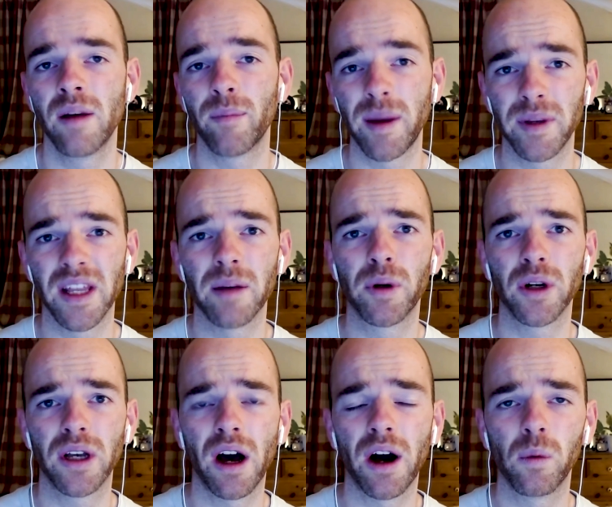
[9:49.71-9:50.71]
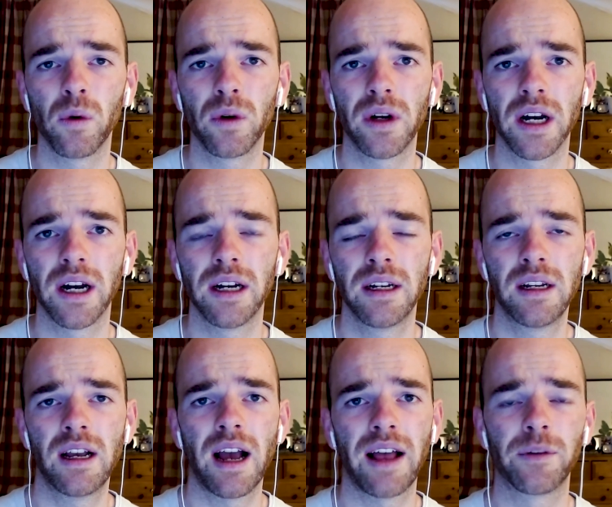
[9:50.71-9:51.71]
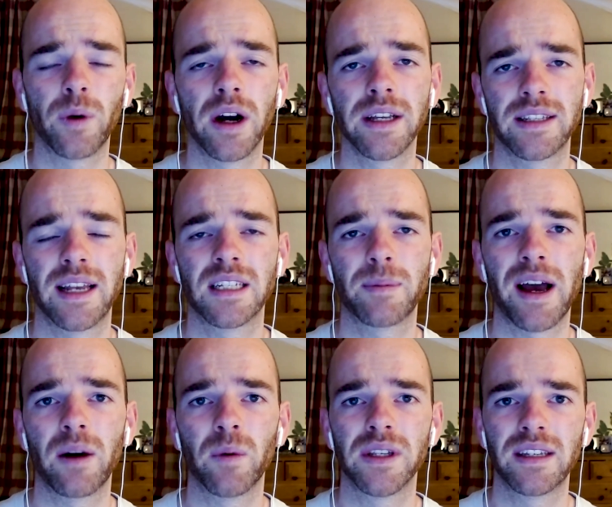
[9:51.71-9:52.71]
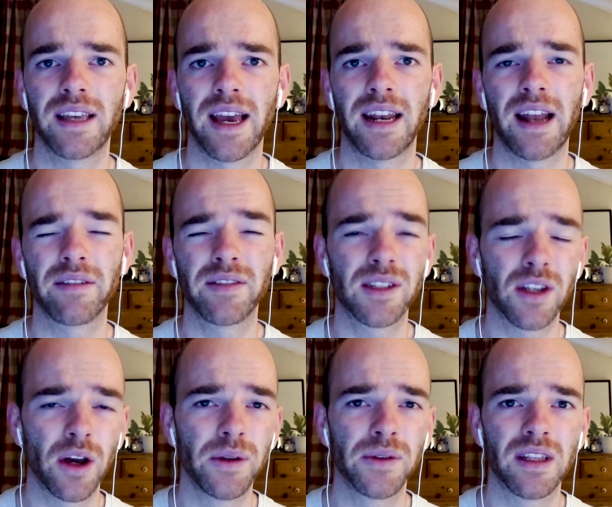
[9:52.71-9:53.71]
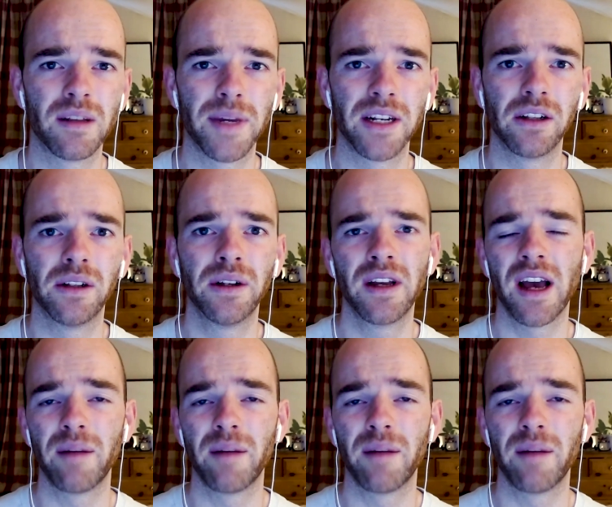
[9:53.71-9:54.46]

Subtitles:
Maybe they'll put Kyle Walker and the right centre-back once again, have Stones in the middle,